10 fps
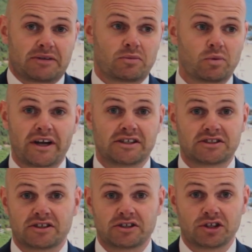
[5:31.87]

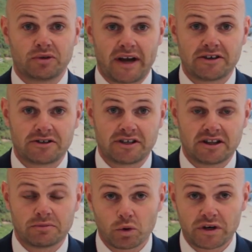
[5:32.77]
ways that you entered
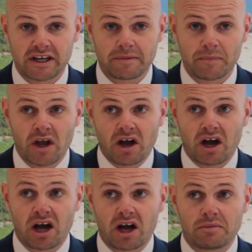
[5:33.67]
in the morning.
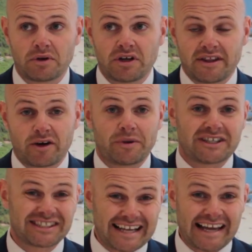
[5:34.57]
There will be
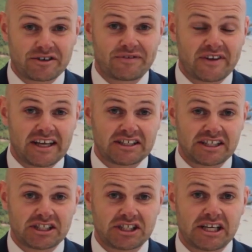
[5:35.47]
a staggered
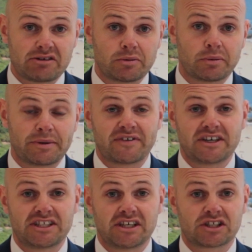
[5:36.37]
finish. Each year group will be
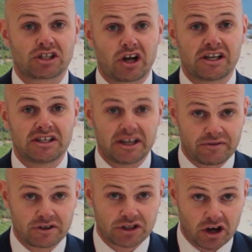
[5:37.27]
finishing at a slightly
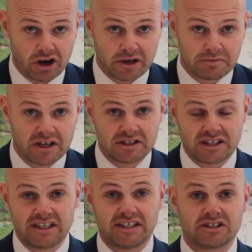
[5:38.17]
different time
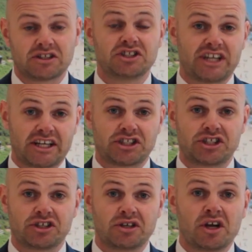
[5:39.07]
to ease
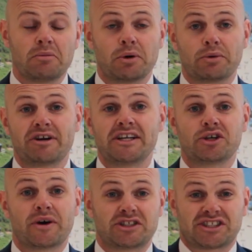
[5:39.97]
congestion, but we really
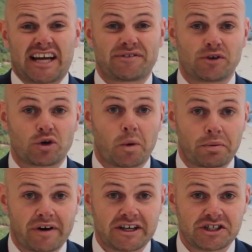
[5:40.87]
do just ask for your
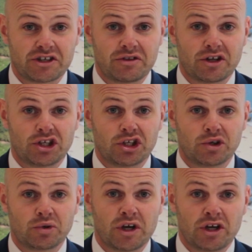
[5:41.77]
cooperation that
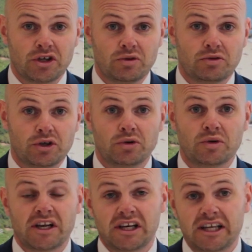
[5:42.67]
you
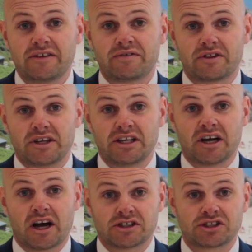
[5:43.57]
do leave
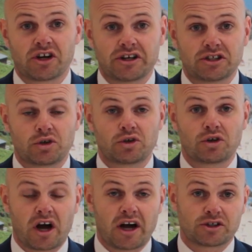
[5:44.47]
the site
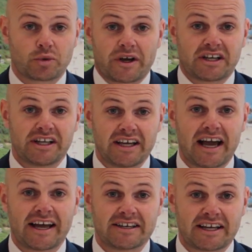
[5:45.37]
as quickly
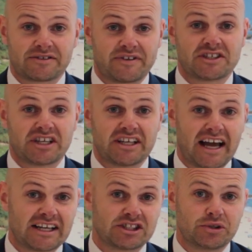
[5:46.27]
and as
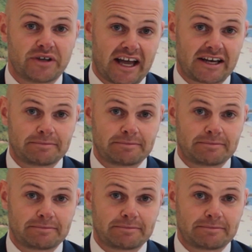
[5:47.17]
efficiently as you can.